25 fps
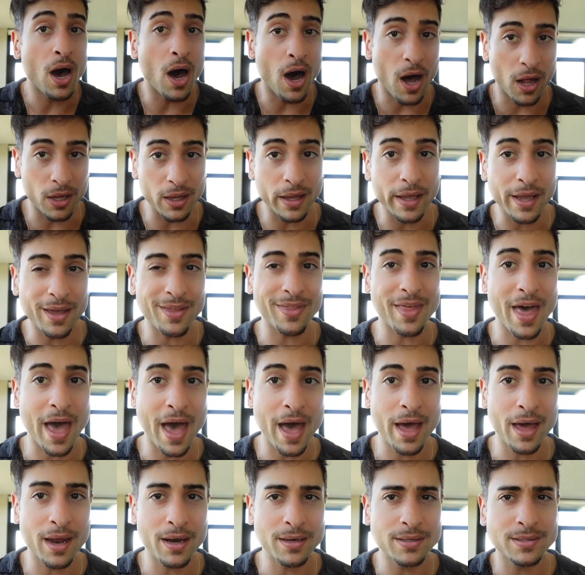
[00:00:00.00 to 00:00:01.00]
I'll link
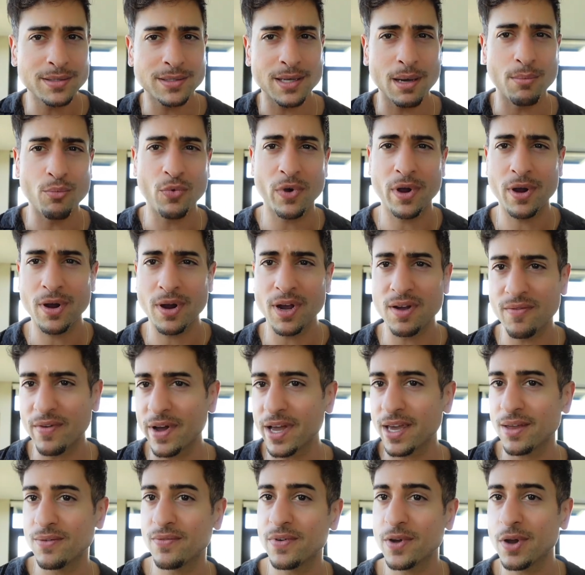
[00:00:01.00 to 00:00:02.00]
that somewhere if
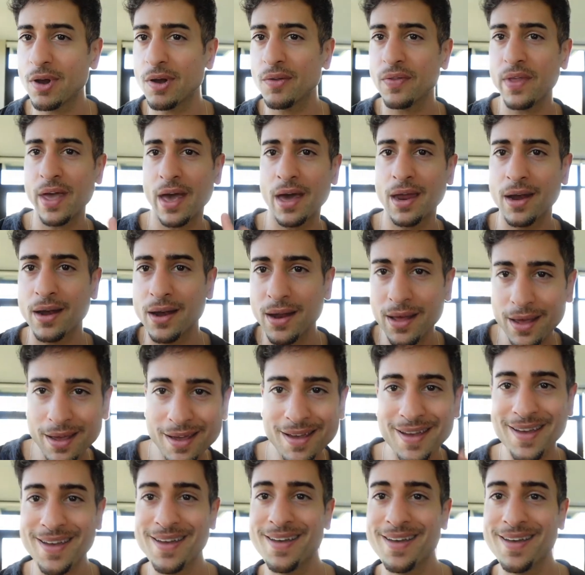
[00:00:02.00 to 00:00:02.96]
I can figure out the editing.